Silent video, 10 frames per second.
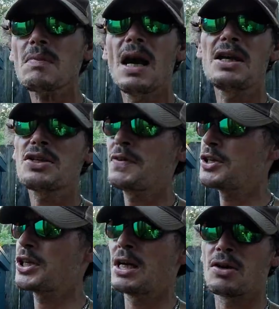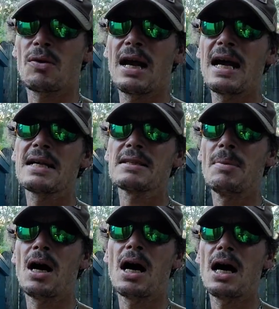just finished cutting grass, I'm
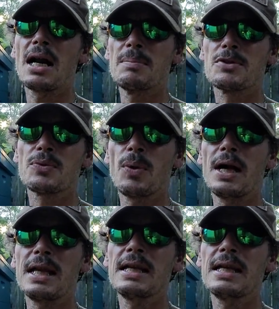hot, I'm sweaty.